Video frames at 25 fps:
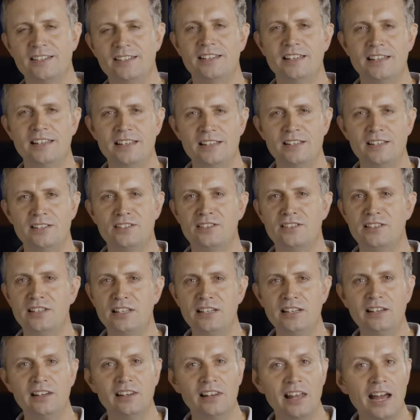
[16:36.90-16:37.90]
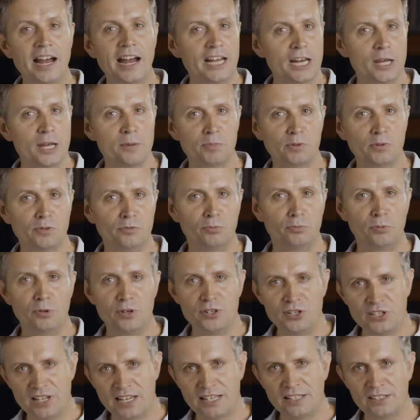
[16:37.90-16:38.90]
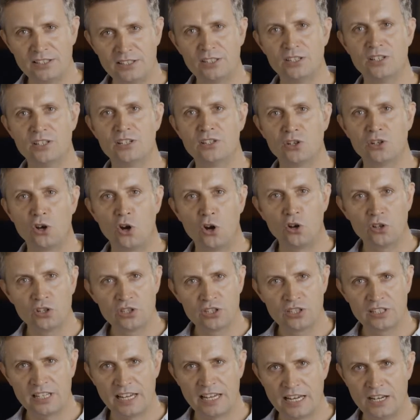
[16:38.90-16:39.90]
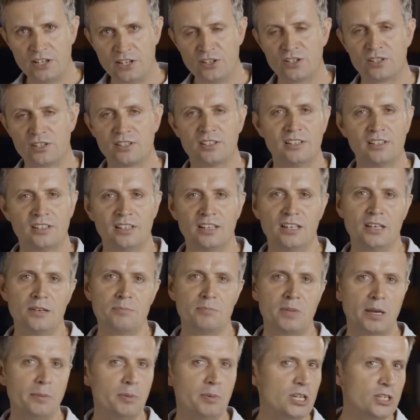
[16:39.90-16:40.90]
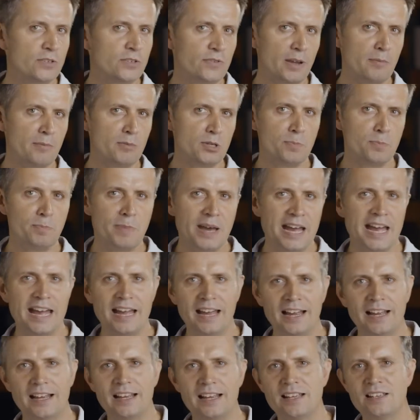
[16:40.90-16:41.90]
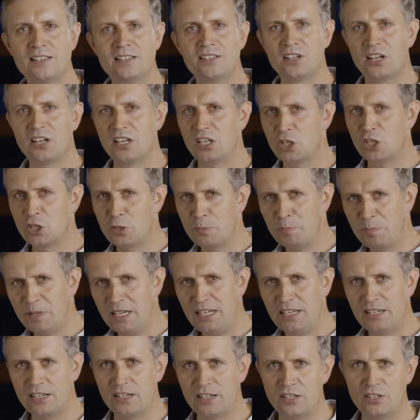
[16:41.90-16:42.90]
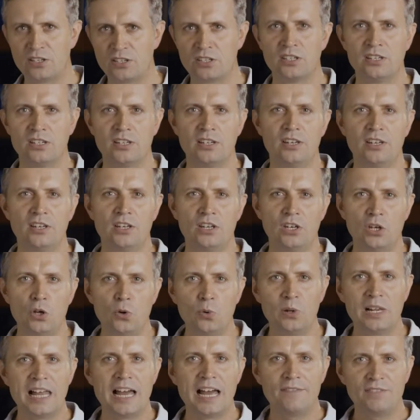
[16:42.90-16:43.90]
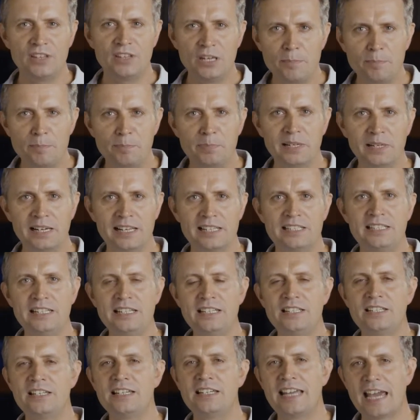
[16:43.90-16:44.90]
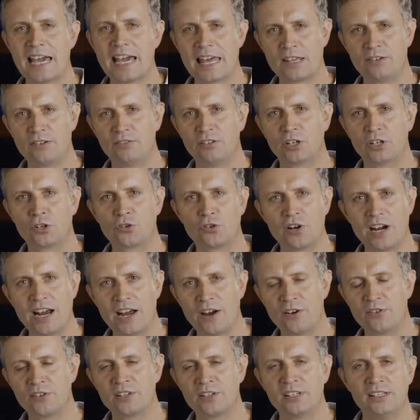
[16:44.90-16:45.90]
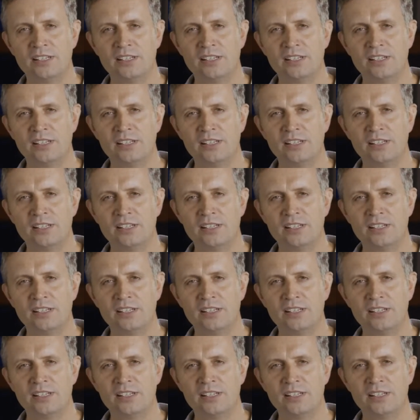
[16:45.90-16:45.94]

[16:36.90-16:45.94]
is the lineup of presenters on stage. Maybe it's famous bands and speakers who will have the ability to gather a crowd.